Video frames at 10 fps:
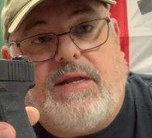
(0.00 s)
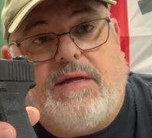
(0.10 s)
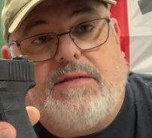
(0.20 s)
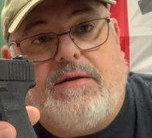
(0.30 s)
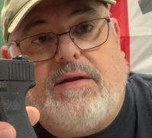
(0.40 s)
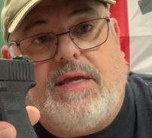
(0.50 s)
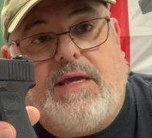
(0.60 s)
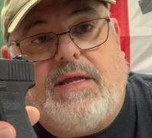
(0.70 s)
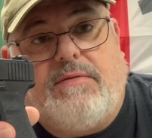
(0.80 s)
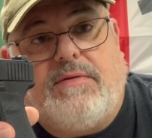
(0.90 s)

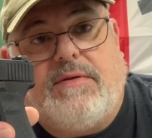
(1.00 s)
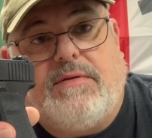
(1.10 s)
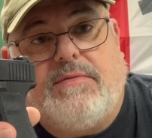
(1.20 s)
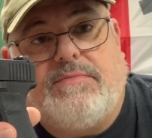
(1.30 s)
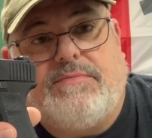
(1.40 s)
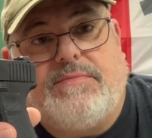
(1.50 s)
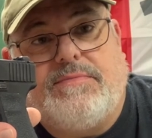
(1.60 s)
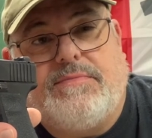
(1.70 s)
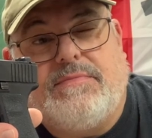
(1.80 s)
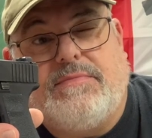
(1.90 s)
938,
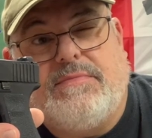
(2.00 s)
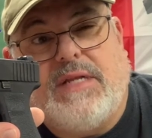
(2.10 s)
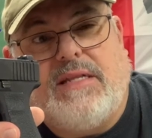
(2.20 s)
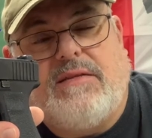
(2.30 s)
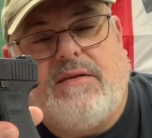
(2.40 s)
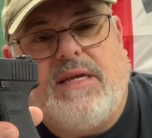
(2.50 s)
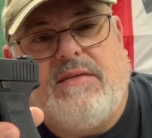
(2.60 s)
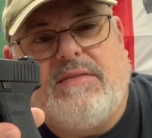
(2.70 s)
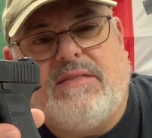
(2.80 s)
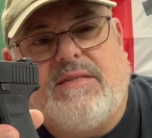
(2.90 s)
yeah,
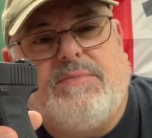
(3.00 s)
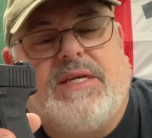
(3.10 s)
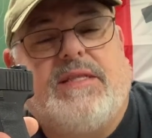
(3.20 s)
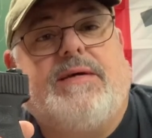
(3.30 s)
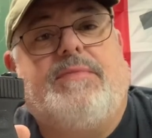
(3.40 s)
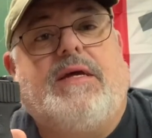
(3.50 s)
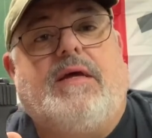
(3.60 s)
something like that.